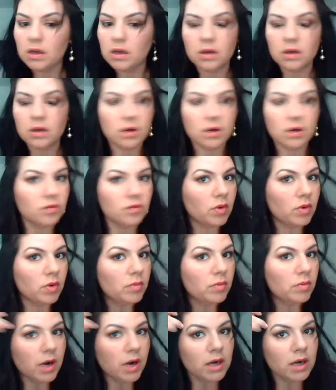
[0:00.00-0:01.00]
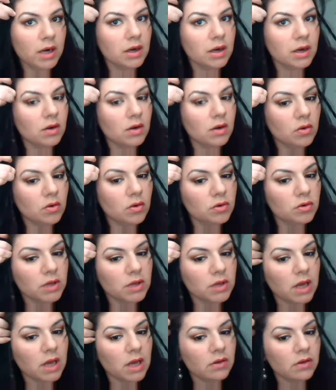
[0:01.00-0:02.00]
Here's one braid. Now go to the
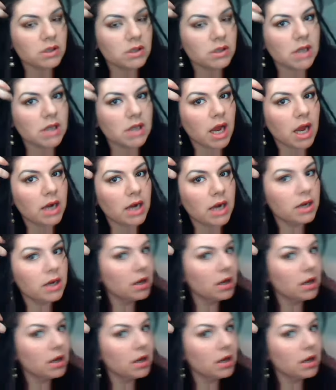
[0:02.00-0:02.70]
other side